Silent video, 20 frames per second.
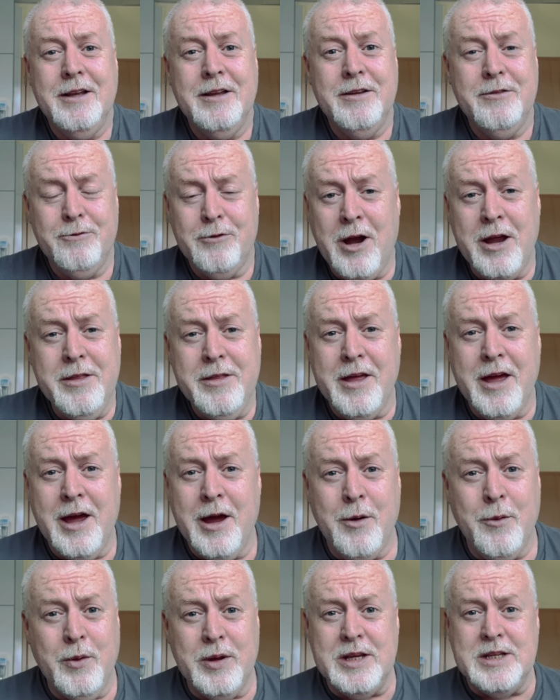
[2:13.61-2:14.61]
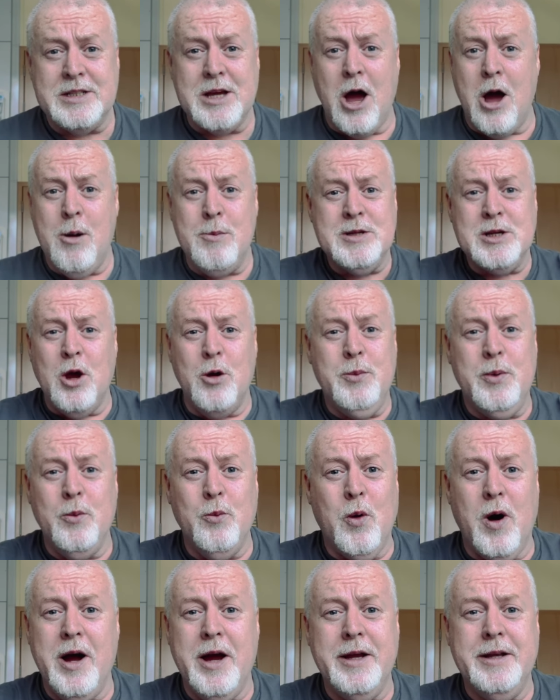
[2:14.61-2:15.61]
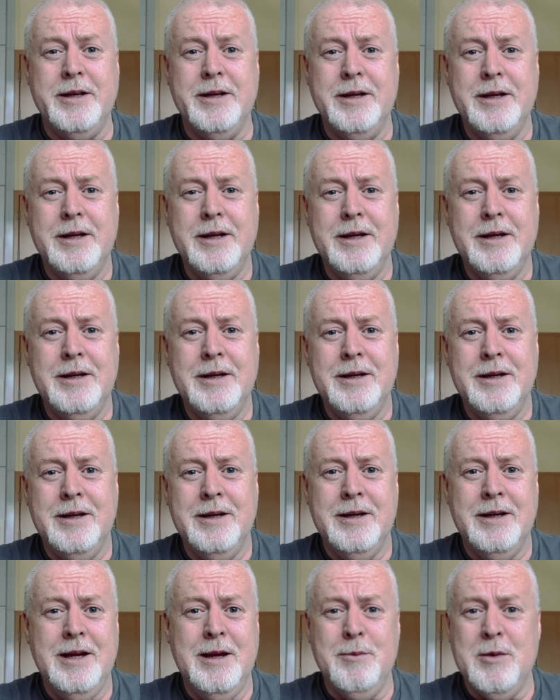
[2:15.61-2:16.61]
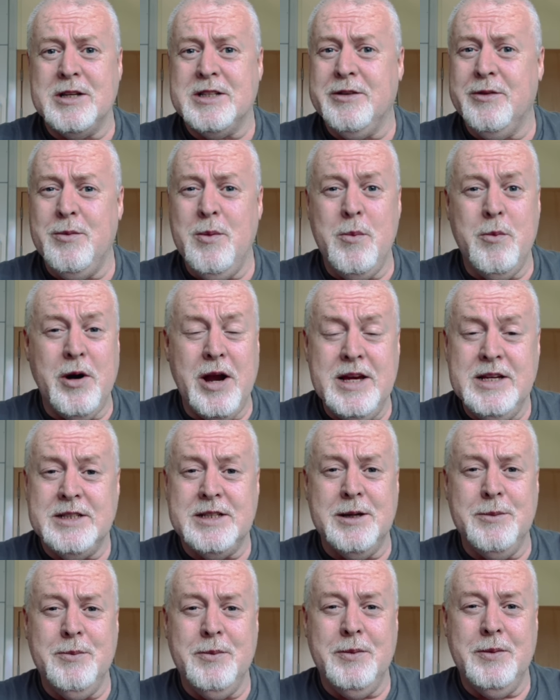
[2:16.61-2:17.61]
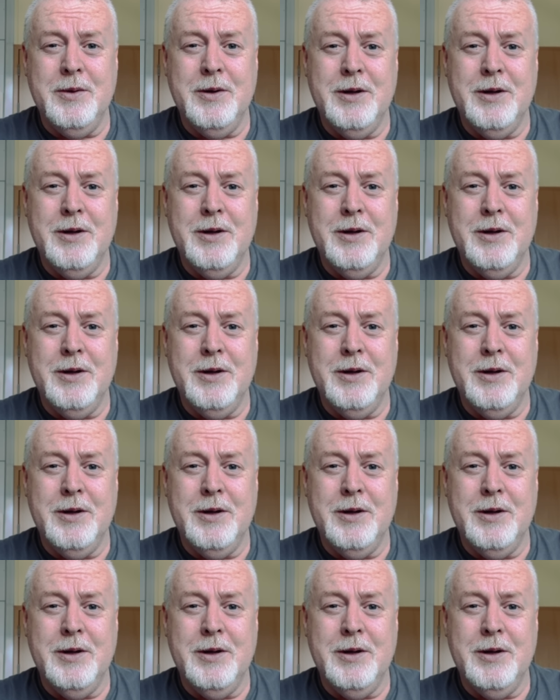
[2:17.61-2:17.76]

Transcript: right there with his arms open wide. He must have embraced him.